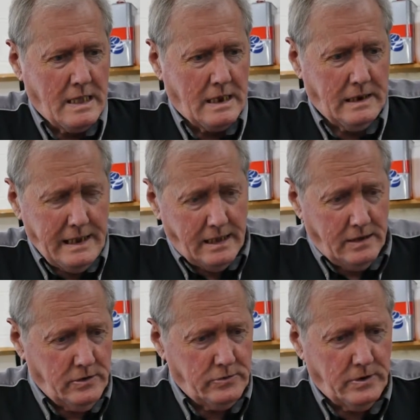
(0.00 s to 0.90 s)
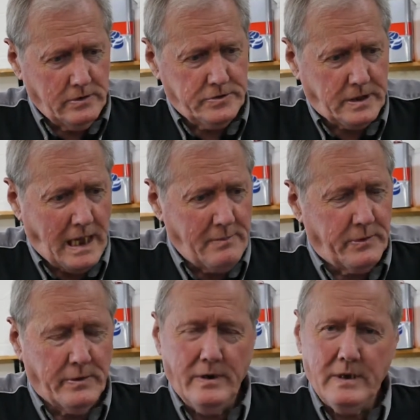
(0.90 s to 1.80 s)
Leah, who does the camera
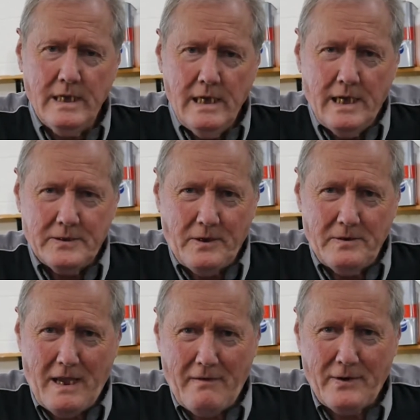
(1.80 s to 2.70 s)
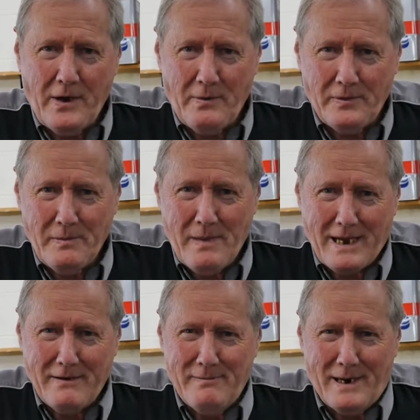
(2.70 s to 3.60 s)
work, is going to have a go on the
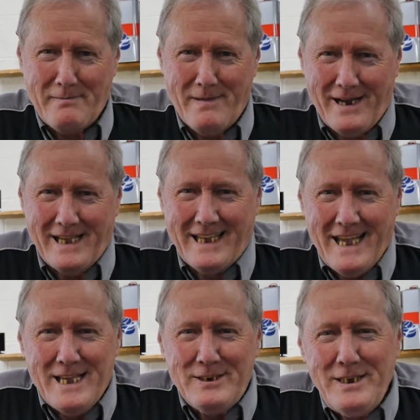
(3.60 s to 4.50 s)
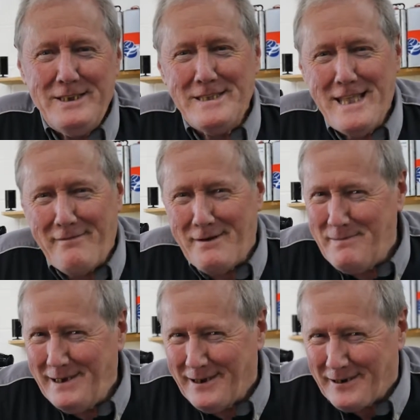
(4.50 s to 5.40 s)
back of my bike. She's never
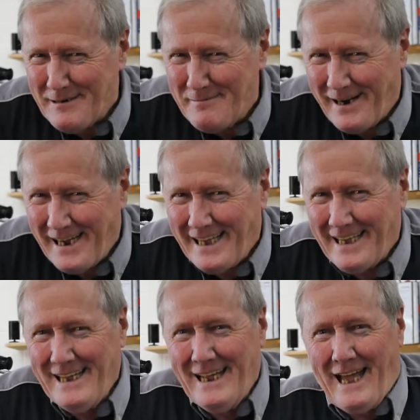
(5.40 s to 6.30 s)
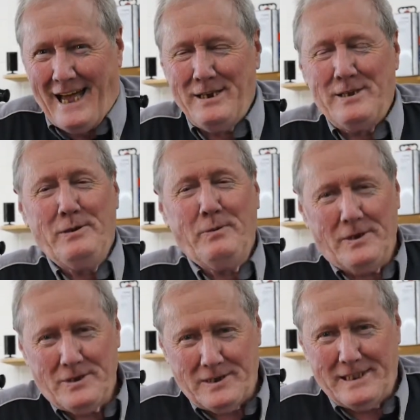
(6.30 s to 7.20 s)
been on a bike, and you want
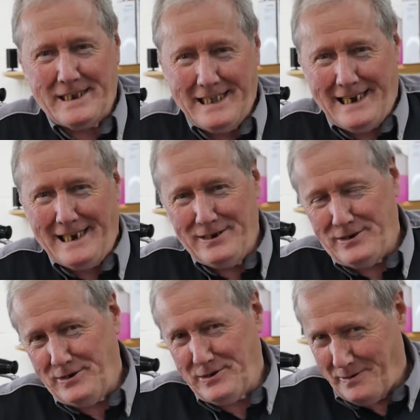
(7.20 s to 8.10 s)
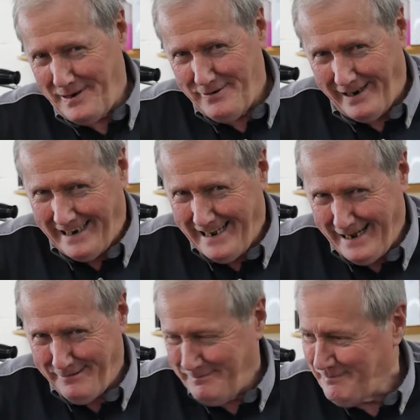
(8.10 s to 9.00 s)
to see the giggling she's doing right
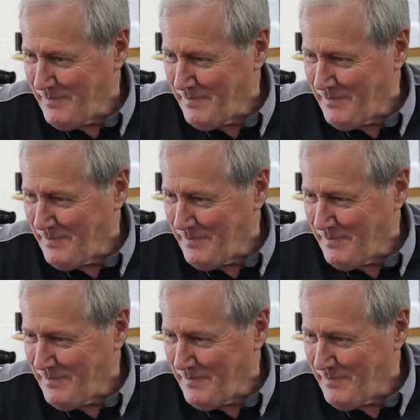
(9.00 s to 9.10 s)
now.